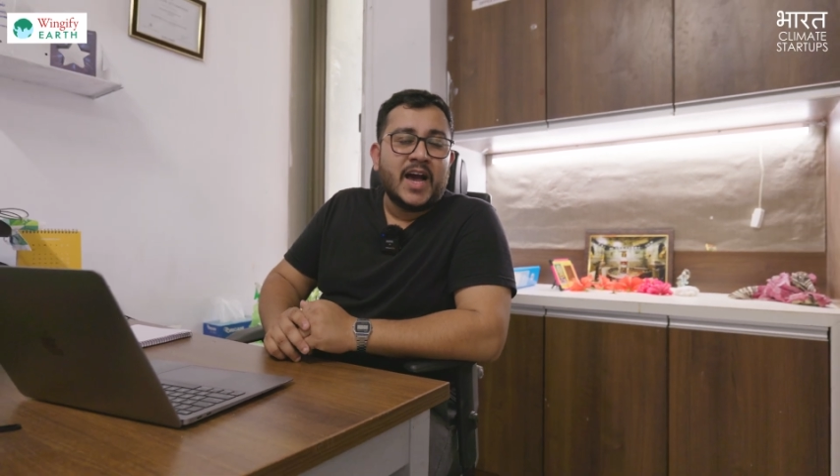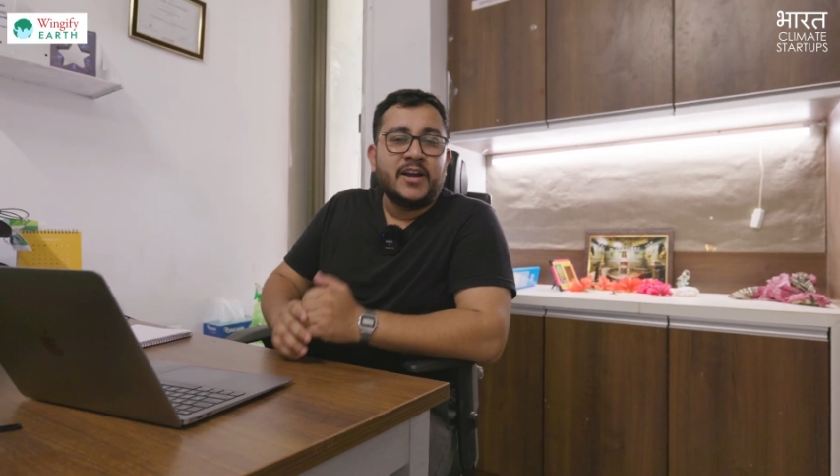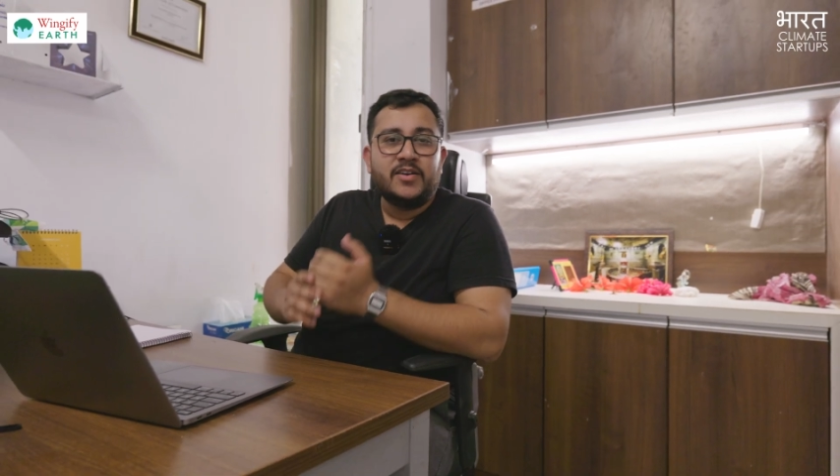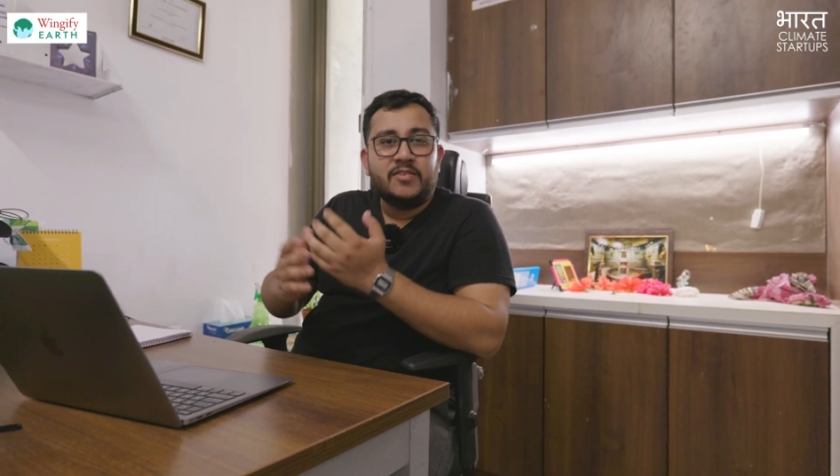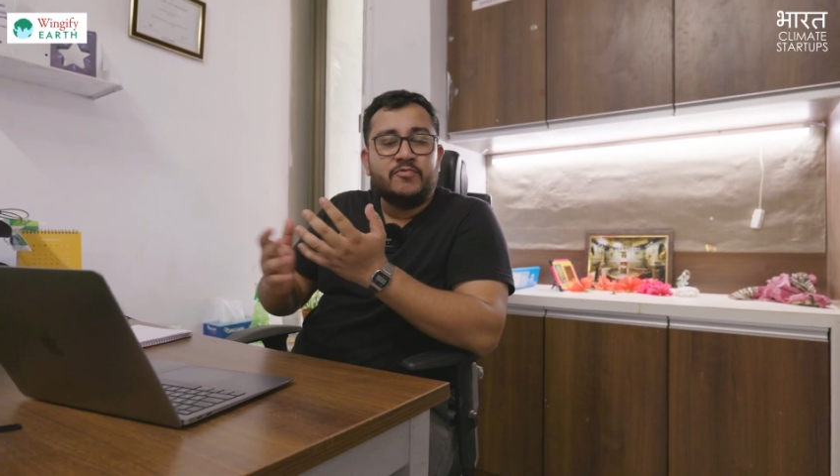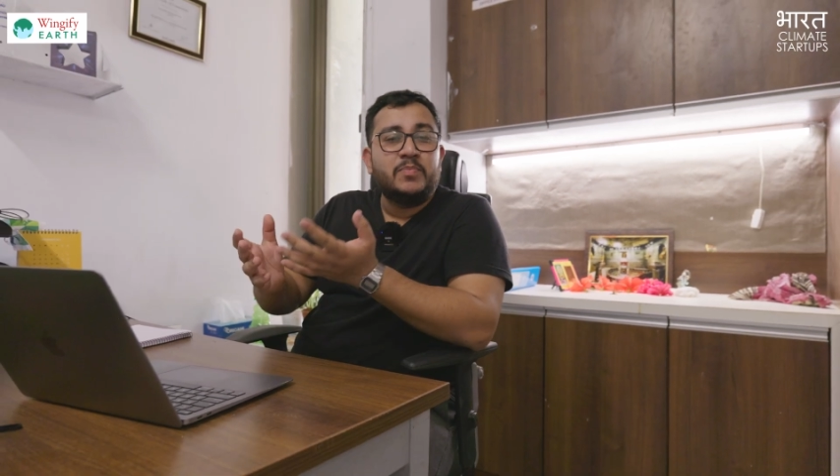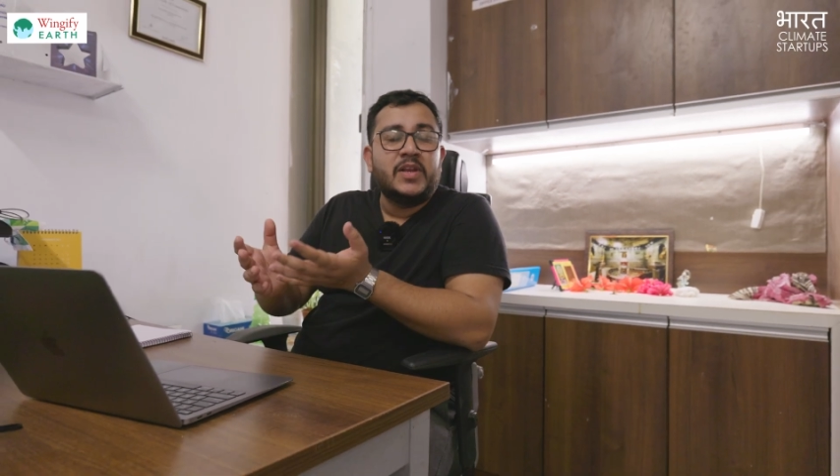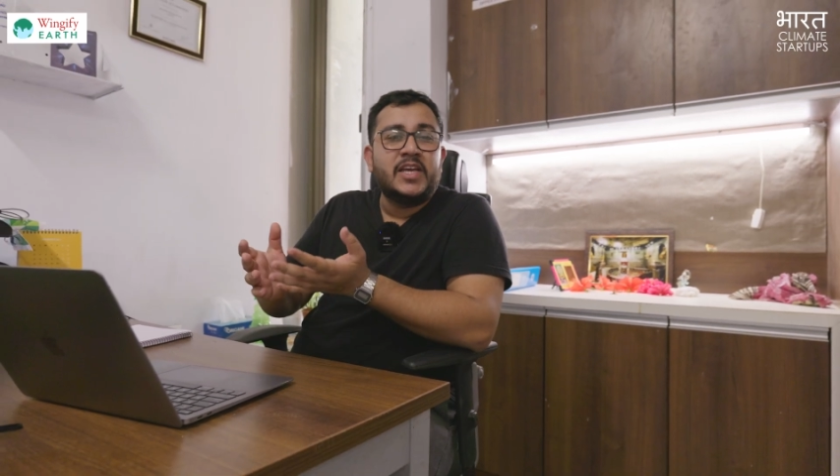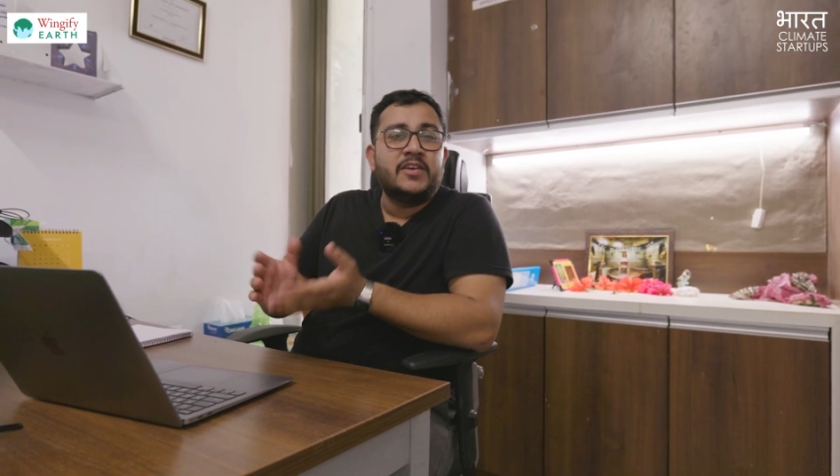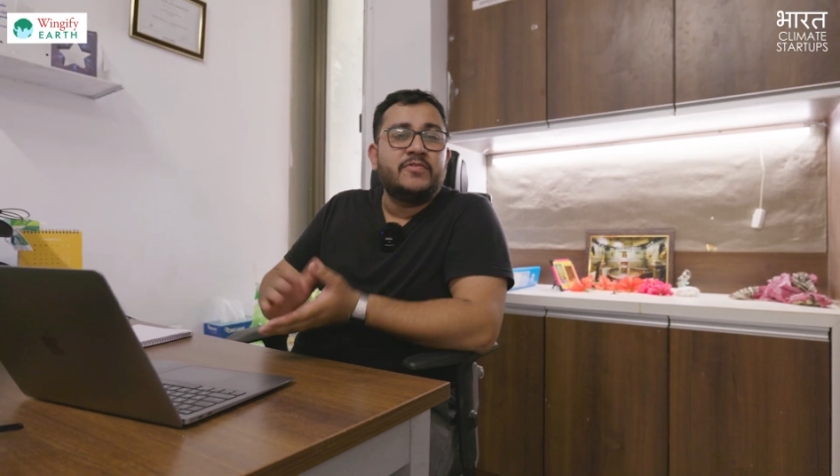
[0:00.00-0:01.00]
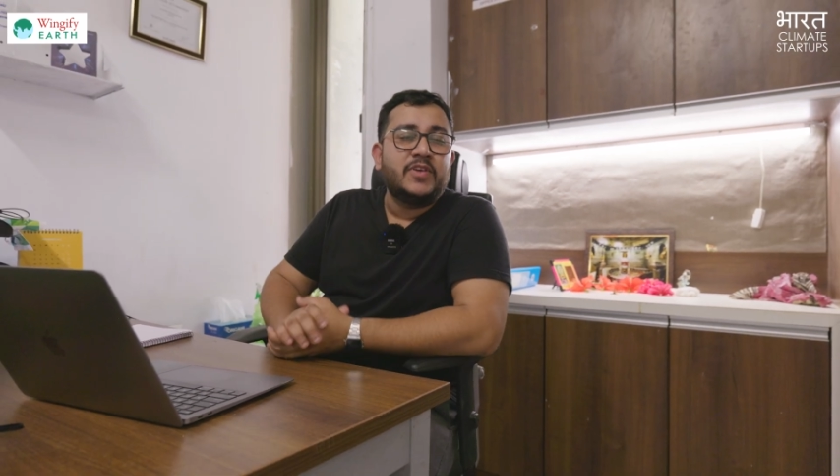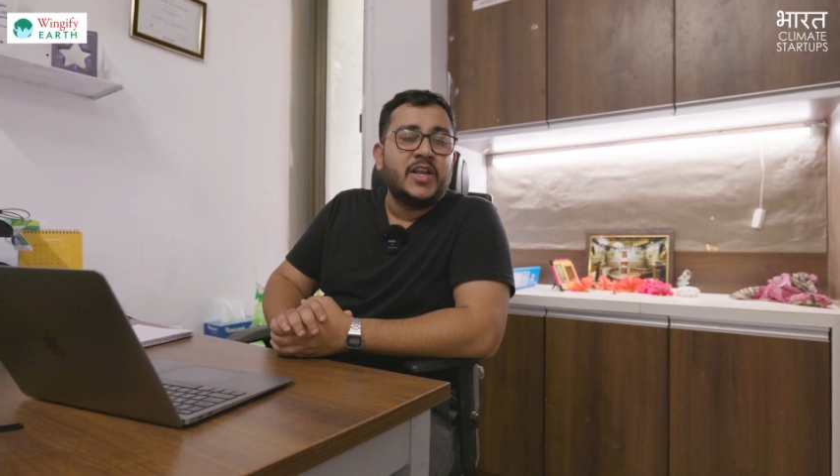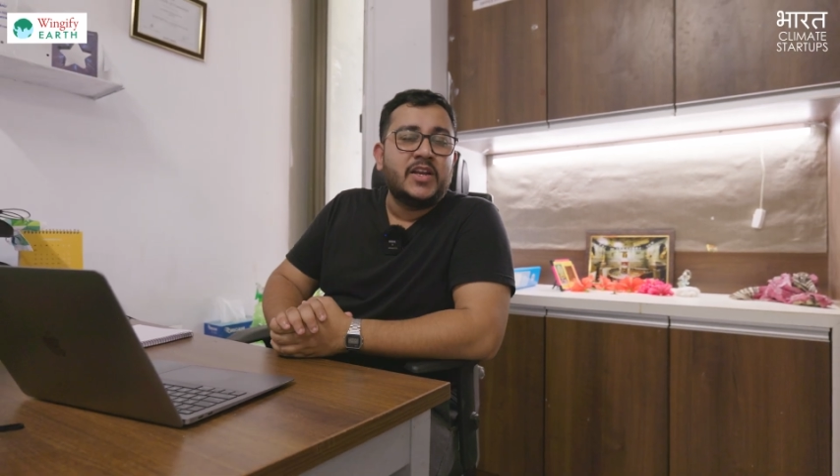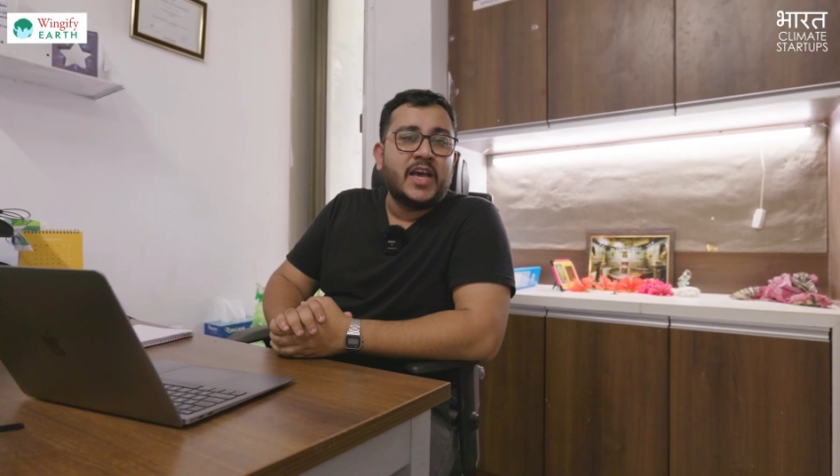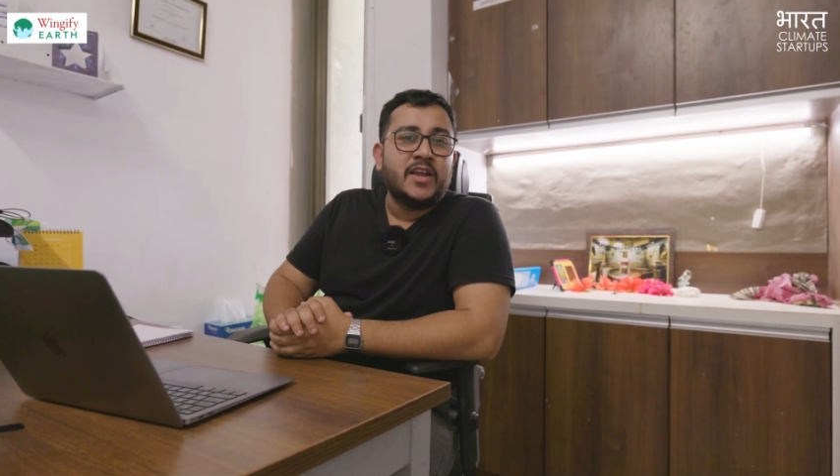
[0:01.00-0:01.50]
And we believe in